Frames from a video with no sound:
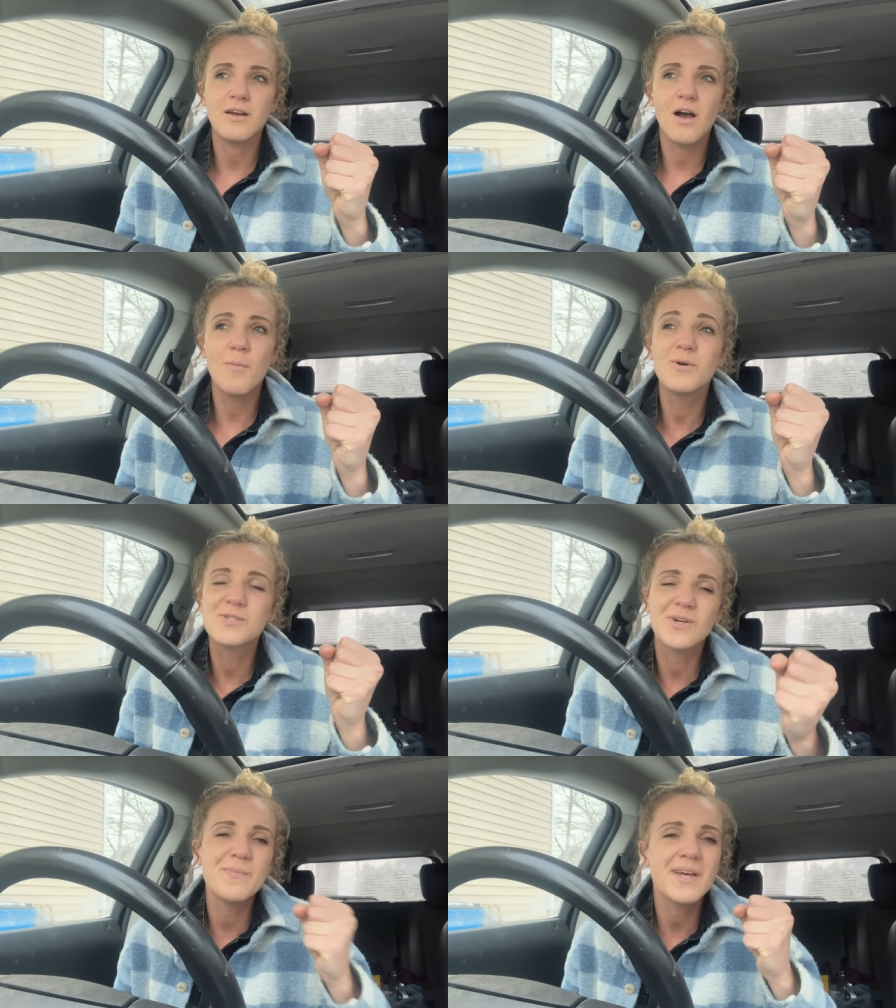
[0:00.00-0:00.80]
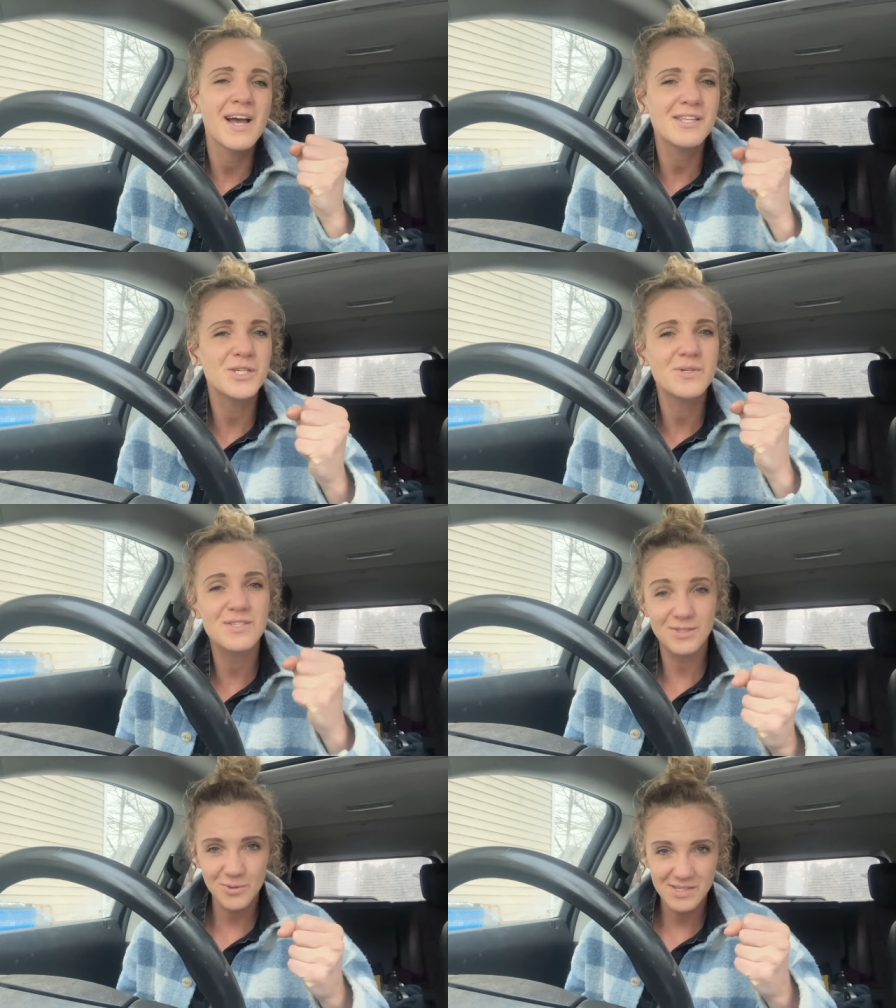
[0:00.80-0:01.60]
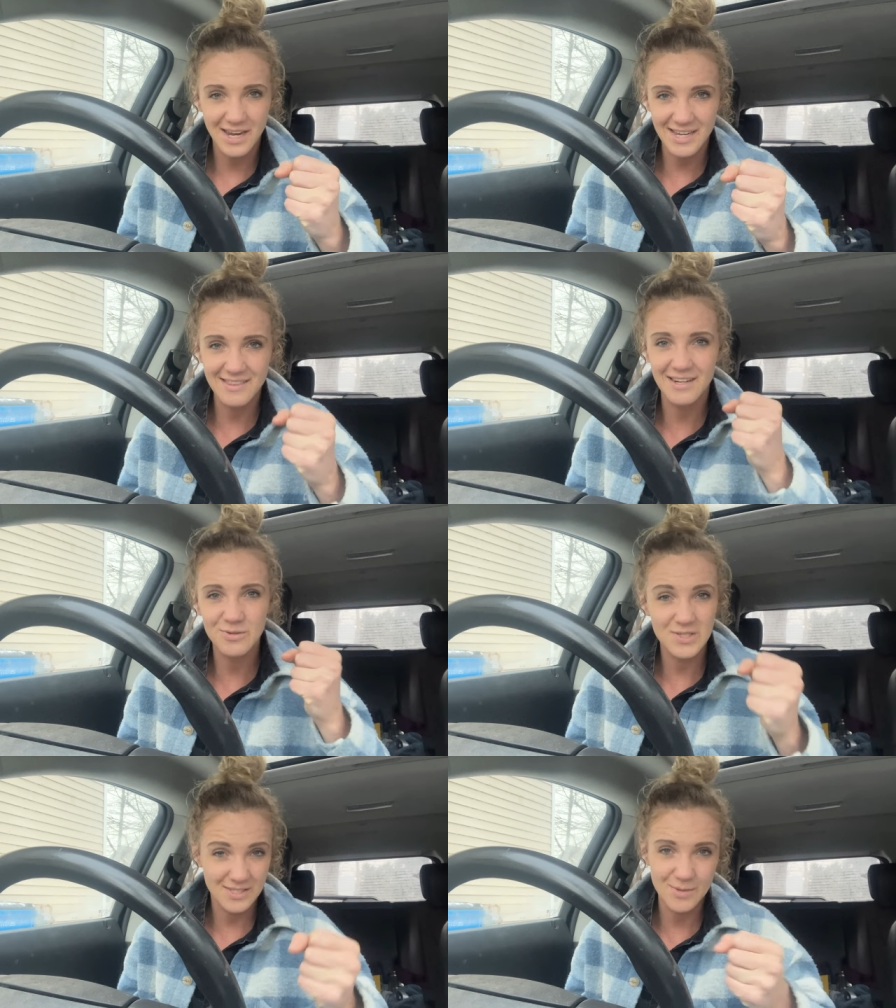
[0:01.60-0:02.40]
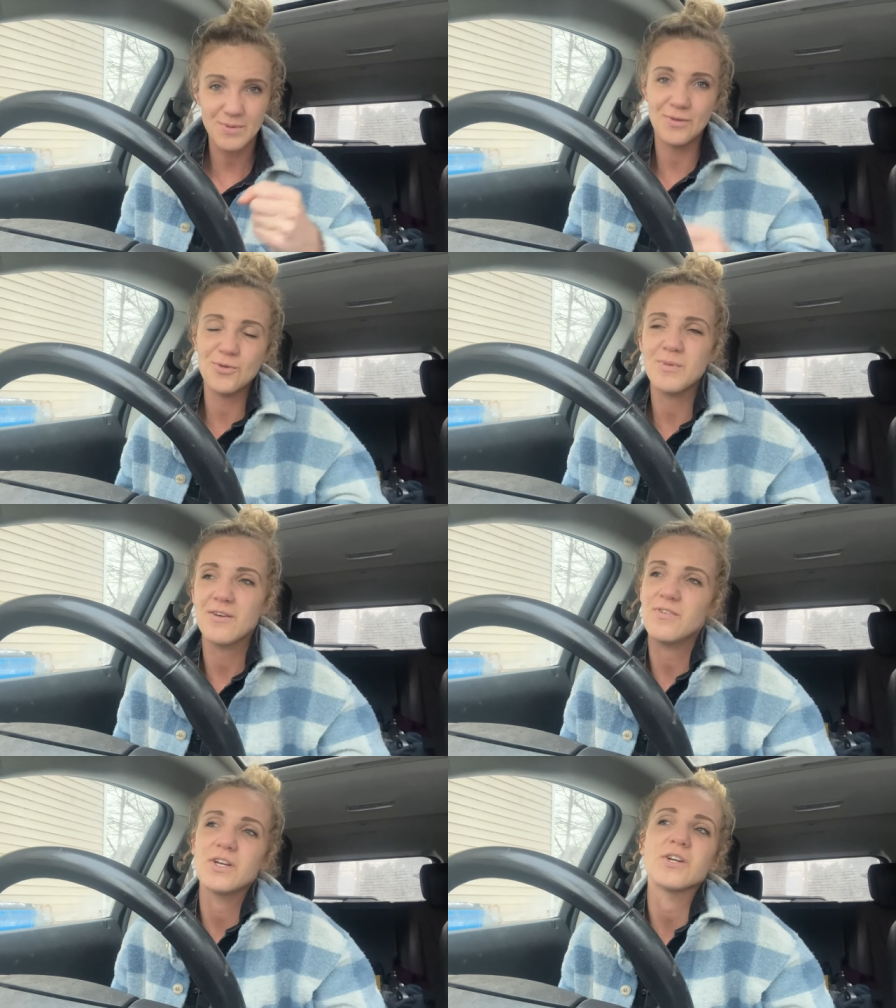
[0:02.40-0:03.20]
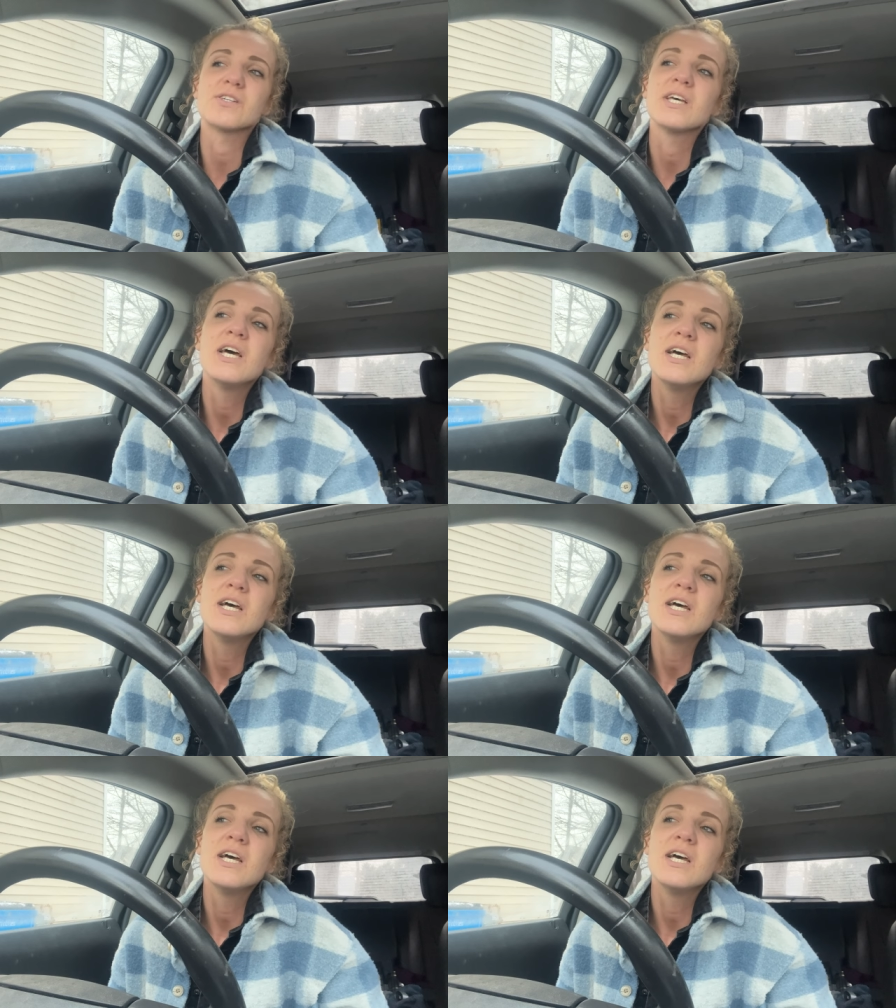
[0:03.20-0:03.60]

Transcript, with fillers: almost gripping onto it so tight that it was slipping through my fingers.